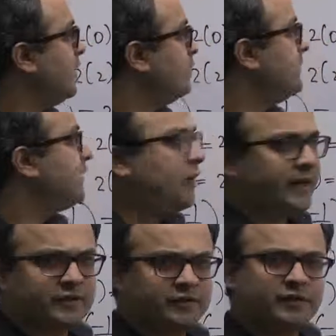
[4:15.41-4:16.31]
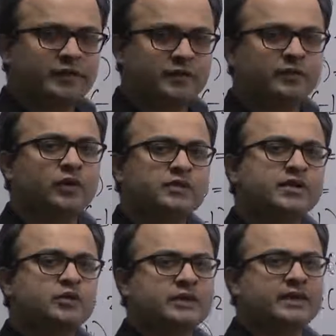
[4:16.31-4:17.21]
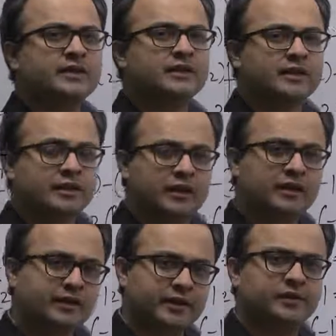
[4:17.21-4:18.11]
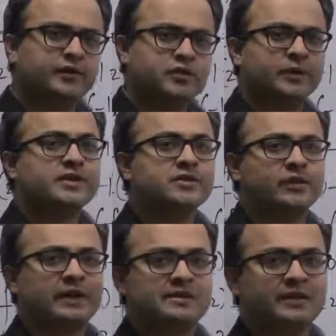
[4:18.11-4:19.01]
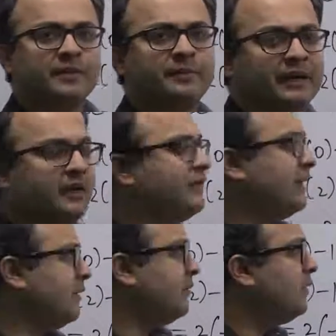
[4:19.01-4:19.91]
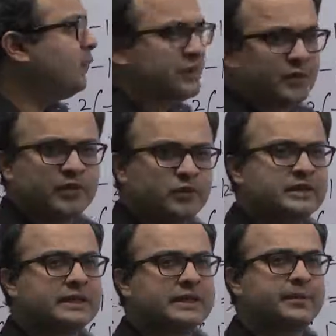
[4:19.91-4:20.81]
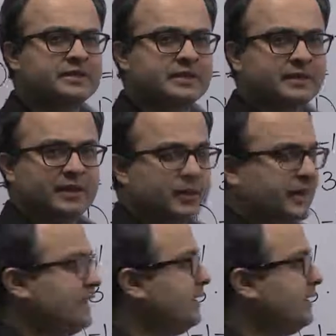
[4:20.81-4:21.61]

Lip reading: So in the context of a function, we also usually introduce what is known as the dependent variable, which we usually represent by y.